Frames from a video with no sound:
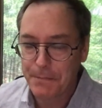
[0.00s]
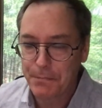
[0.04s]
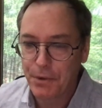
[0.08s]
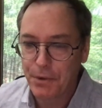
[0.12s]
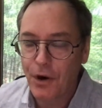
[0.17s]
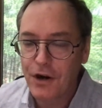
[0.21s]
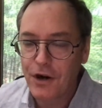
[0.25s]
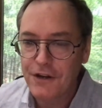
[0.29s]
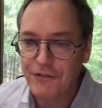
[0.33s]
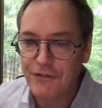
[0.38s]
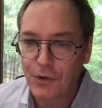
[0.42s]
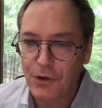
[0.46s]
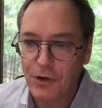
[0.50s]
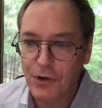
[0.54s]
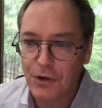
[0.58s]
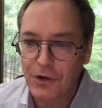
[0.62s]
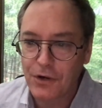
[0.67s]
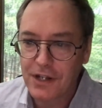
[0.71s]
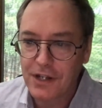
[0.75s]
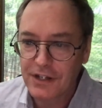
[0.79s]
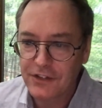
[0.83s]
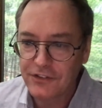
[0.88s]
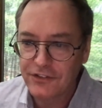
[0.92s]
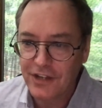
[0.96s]
the part of our
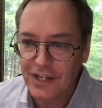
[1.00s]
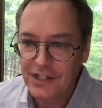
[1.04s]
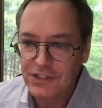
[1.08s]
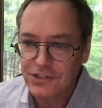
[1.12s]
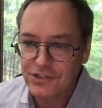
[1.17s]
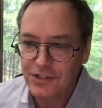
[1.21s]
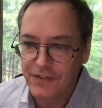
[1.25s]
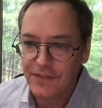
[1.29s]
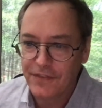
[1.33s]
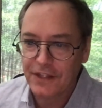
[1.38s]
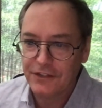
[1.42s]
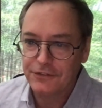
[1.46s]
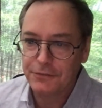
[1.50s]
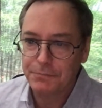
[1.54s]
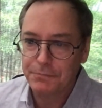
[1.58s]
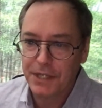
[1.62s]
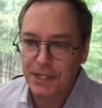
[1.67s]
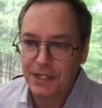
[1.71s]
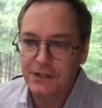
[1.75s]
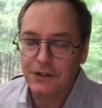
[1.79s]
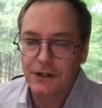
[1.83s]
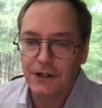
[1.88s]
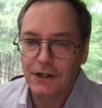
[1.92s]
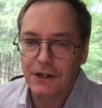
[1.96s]
organization that's
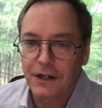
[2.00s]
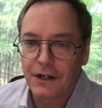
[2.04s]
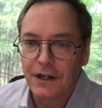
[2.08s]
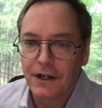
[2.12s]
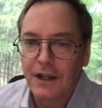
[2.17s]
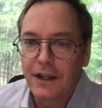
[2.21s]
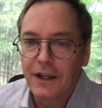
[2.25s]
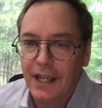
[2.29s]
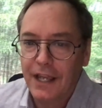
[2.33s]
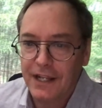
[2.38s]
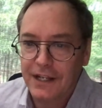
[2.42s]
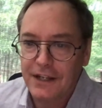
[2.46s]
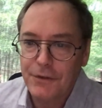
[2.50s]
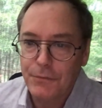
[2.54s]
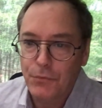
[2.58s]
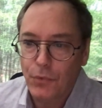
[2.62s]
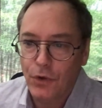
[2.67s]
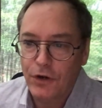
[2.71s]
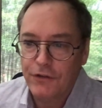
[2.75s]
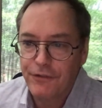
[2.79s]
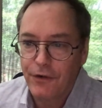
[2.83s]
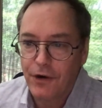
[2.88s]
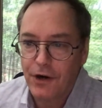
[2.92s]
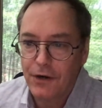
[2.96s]
bigger and even
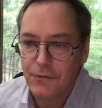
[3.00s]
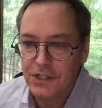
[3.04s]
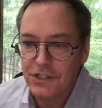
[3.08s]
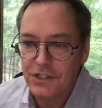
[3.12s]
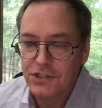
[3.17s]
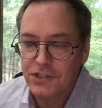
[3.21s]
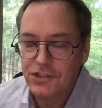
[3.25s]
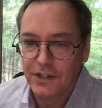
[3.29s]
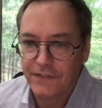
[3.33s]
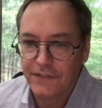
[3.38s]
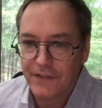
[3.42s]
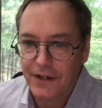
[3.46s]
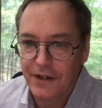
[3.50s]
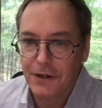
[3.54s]
more far reaching